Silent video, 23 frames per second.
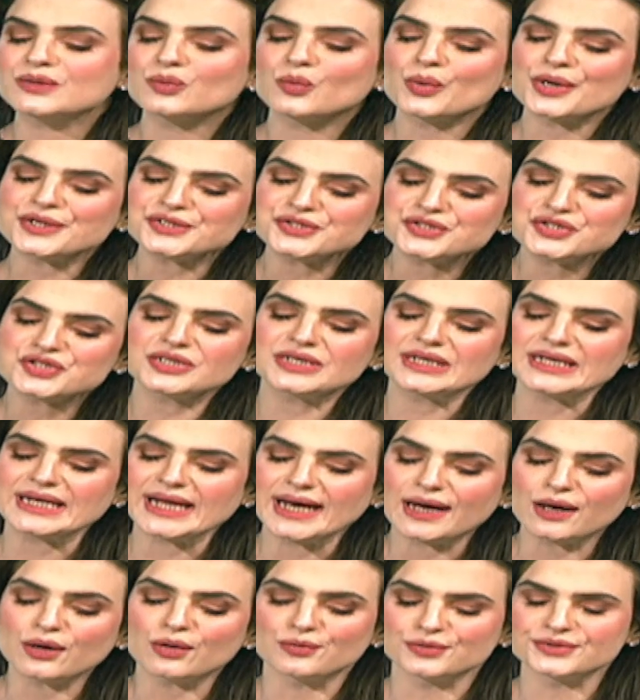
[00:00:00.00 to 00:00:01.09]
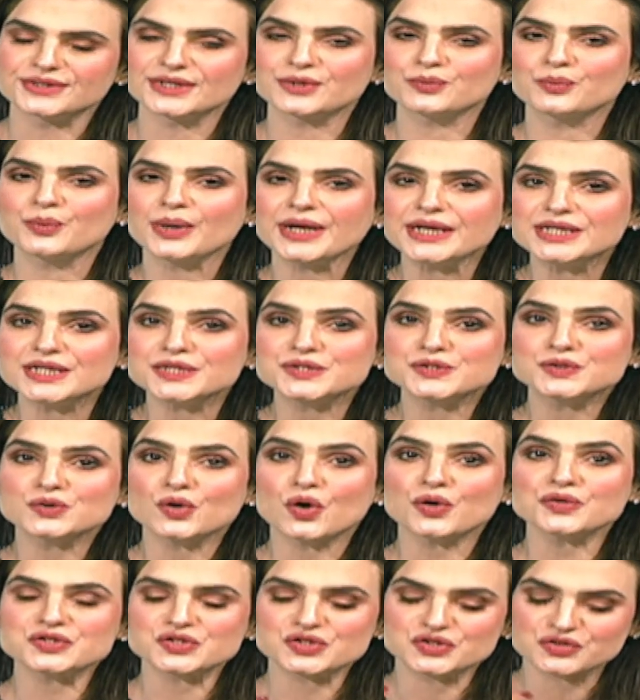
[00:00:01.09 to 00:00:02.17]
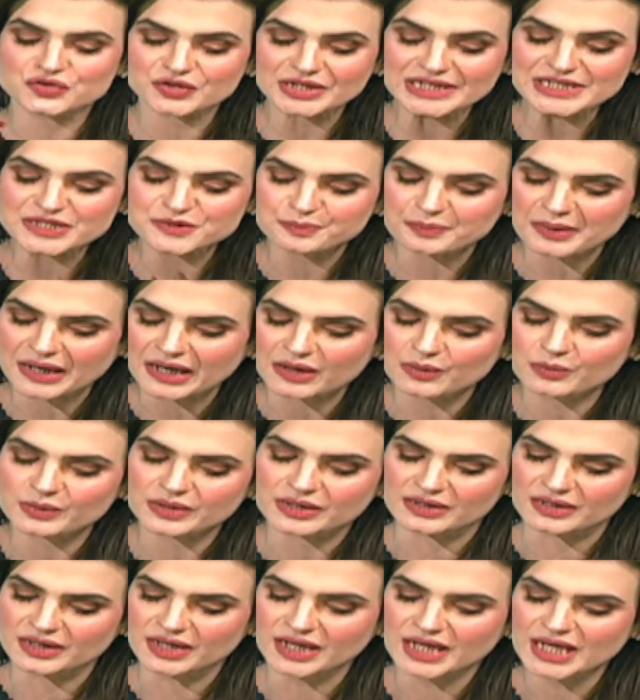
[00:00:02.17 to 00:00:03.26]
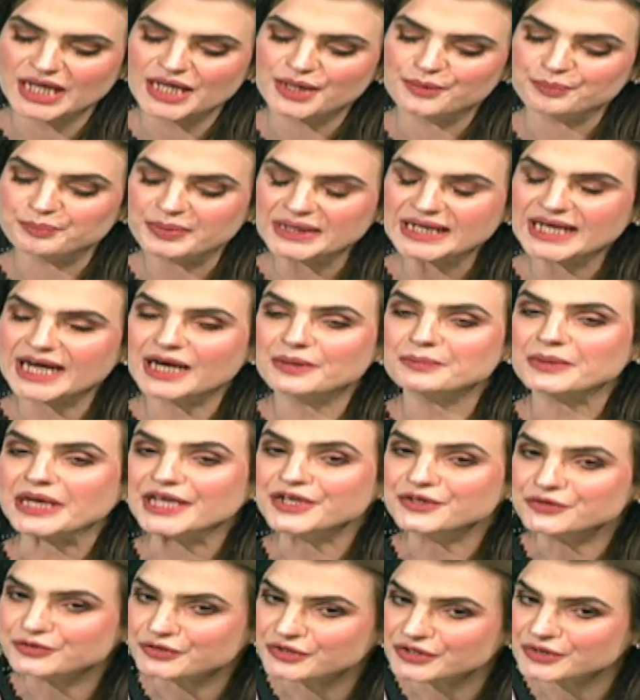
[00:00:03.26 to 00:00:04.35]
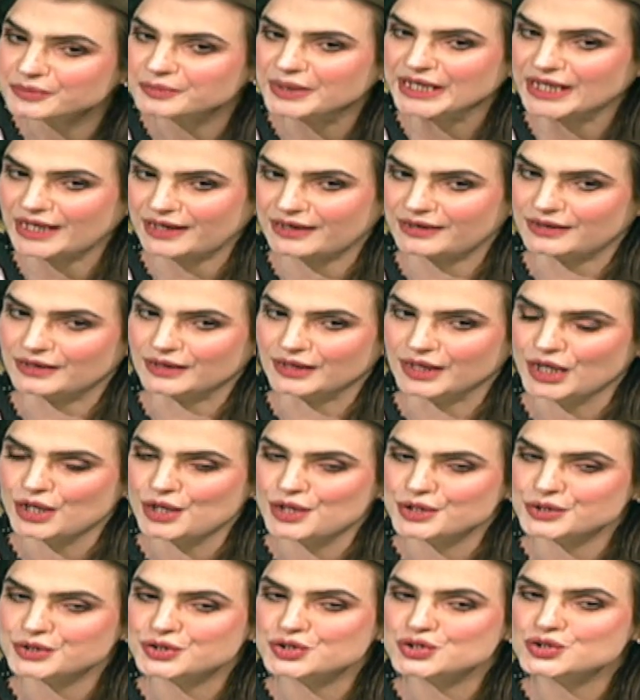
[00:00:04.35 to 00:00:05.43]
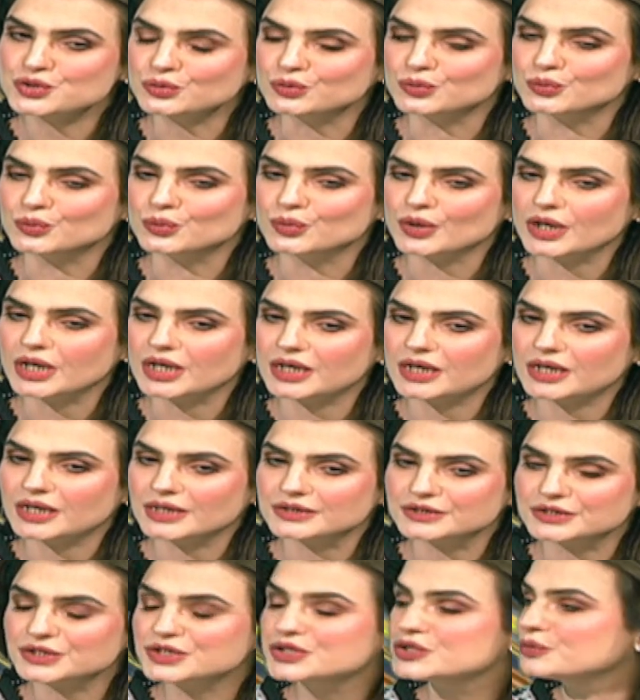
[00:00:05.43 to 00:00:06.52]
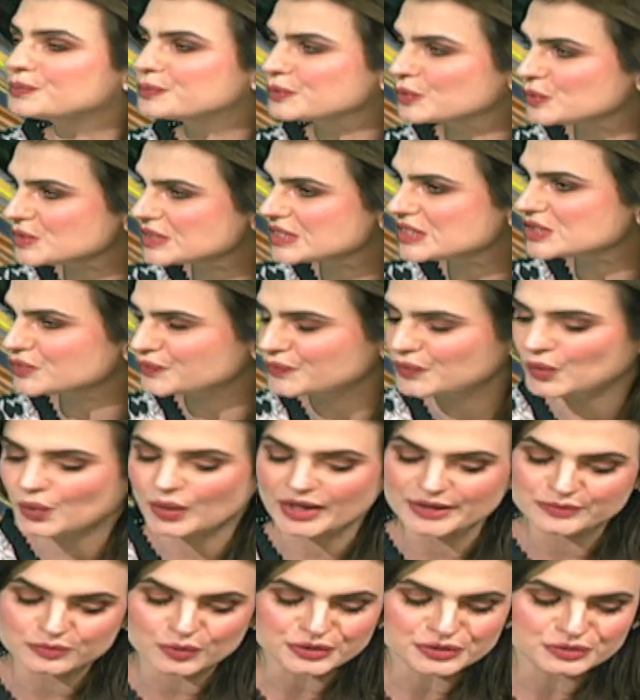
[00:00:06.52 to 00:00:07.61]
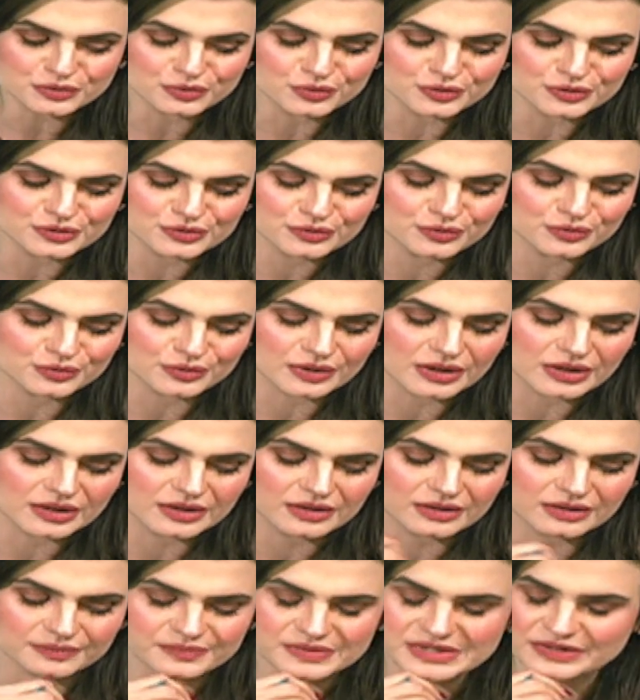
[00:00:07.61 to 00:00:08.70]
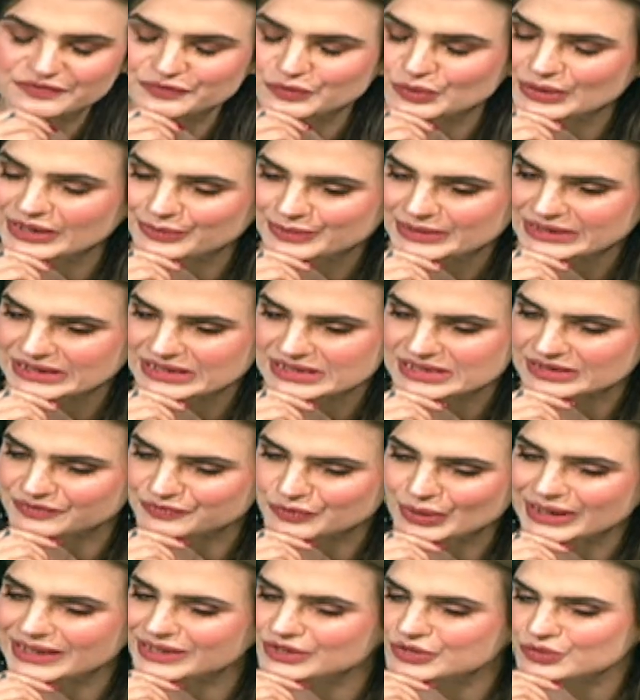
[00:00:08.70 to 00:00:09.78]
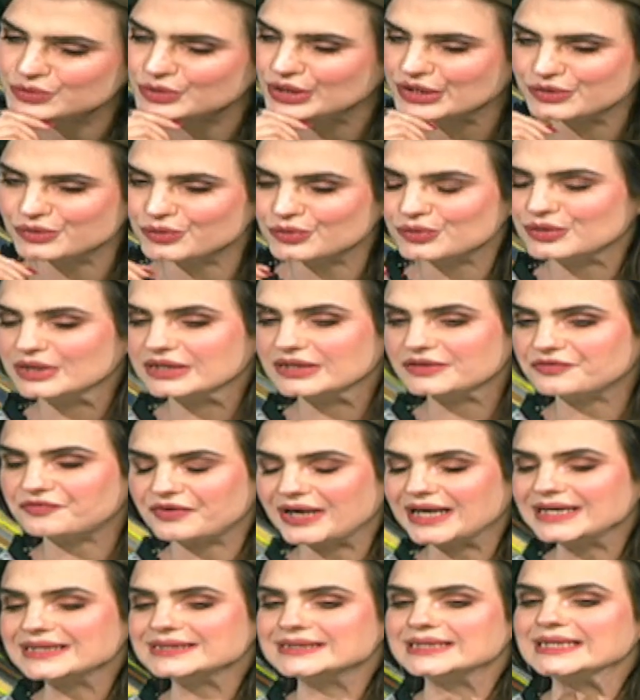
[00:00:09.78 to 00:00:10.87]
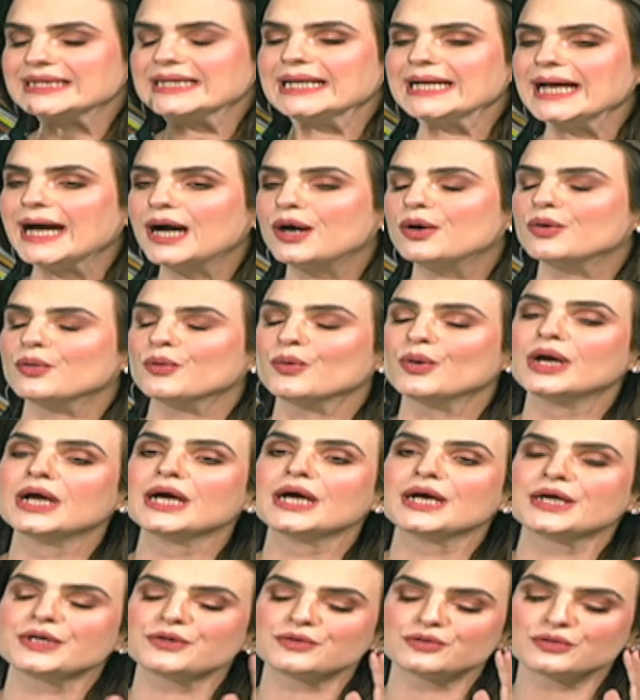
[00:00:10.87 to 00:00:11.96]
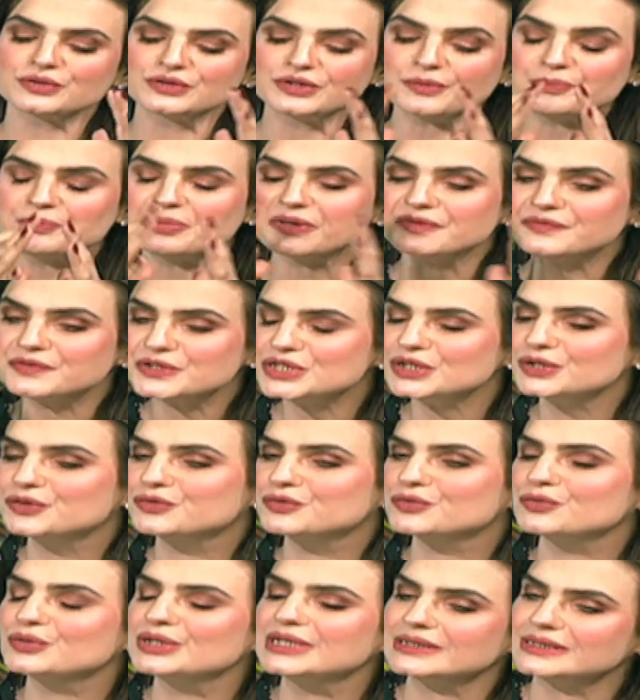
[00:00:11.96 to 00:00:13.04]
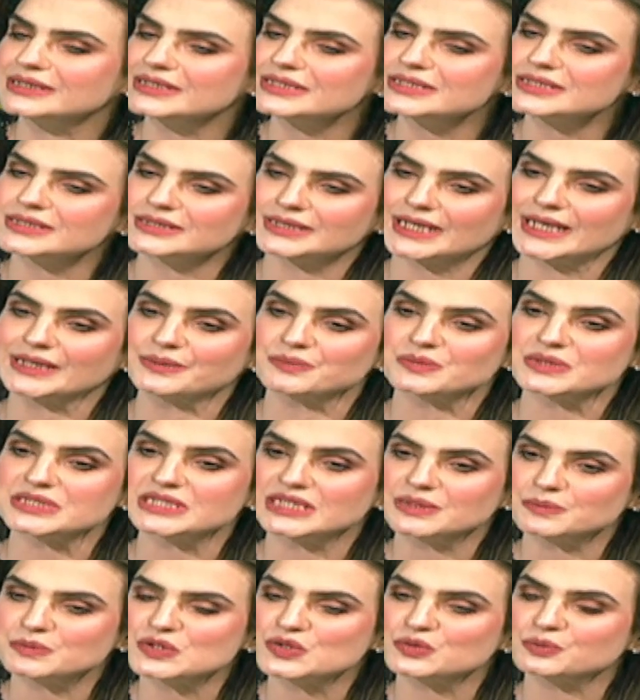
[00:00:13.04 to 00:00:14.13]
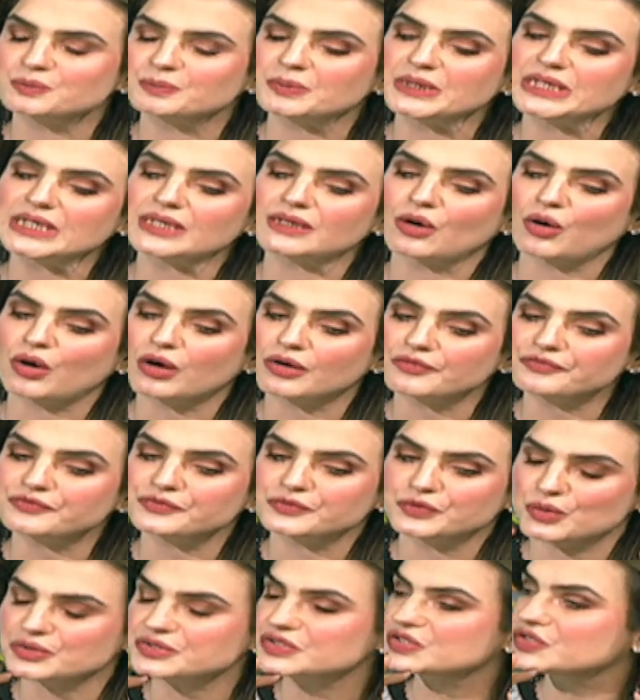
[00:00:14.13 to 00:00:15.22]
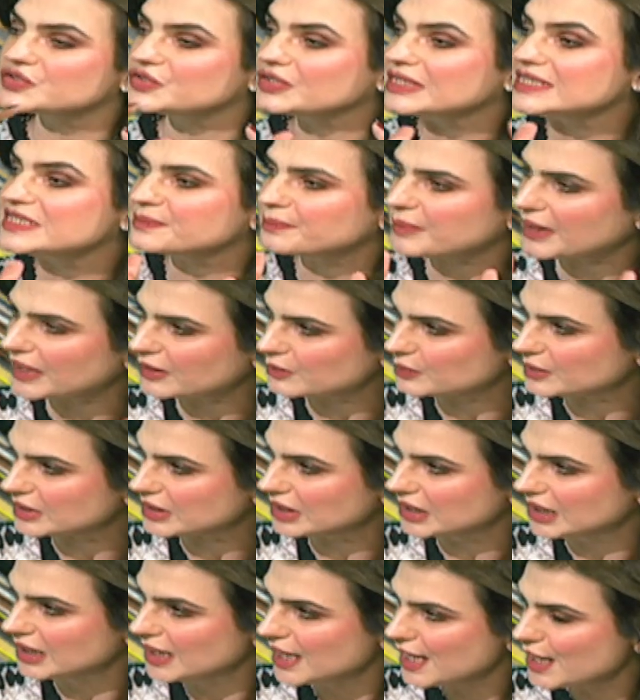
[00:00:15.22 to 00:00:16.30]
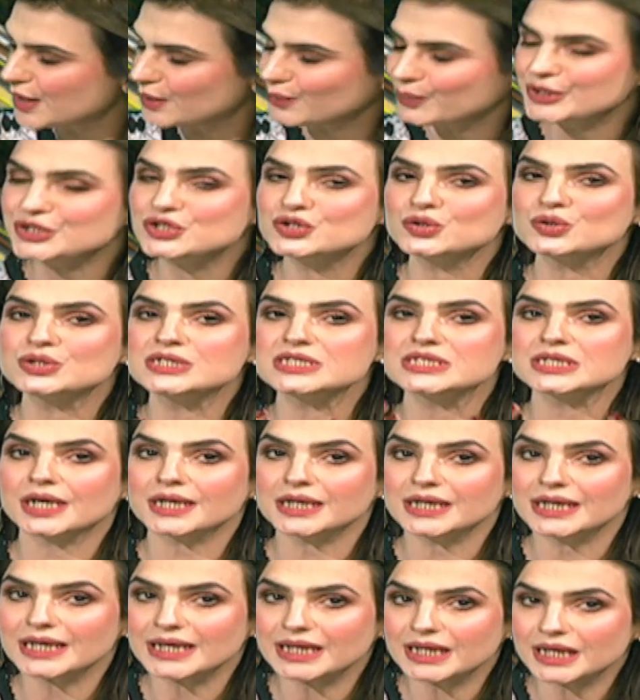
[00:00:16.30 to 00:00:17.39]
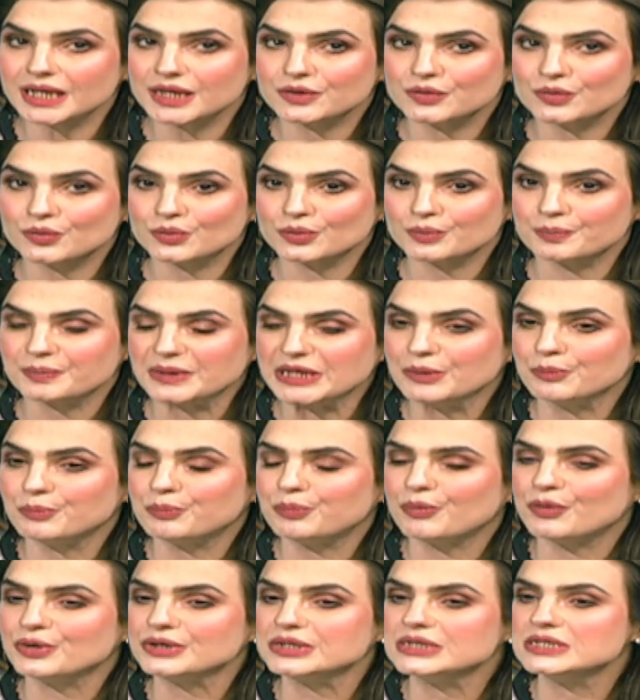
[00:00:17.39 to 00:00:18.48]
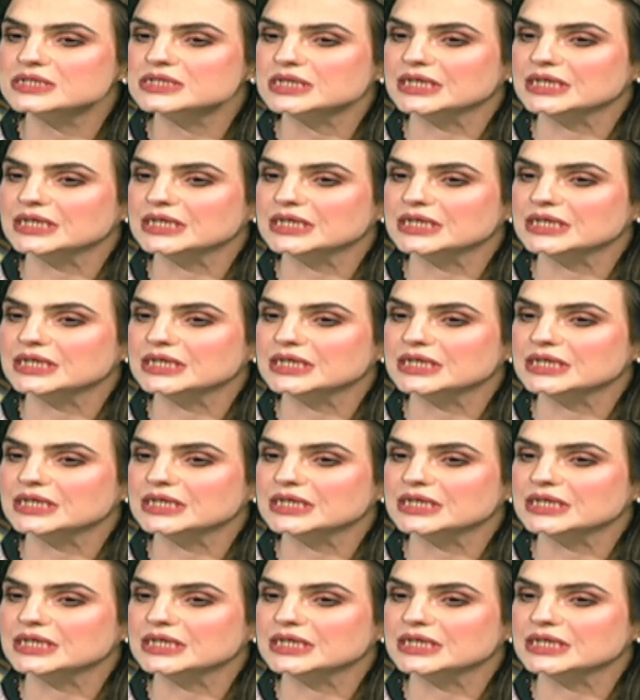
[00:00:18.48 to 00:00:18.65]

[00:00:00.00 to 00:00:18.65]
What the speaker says: question now that where does your street power become incremental to the due process of law? I want to go to Safiullah with this. Safiullah, you know, the fact that now, you know, the pivotal role at this time seems to be of your street power, which should certainly, you know, be important